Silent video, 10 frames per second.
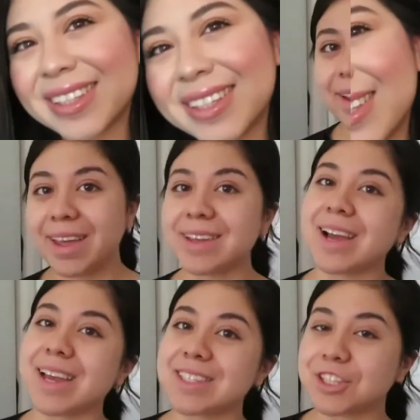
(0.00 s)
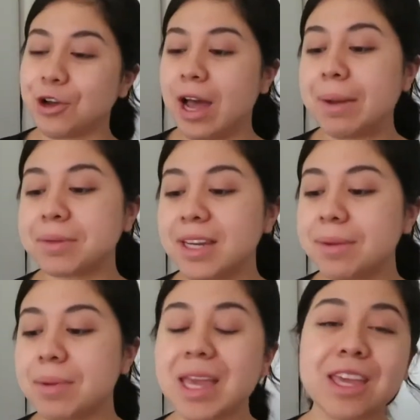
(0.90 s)
Okay guys, so I'm gonna
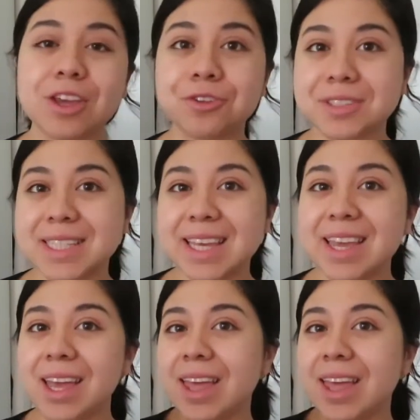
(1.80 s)
be using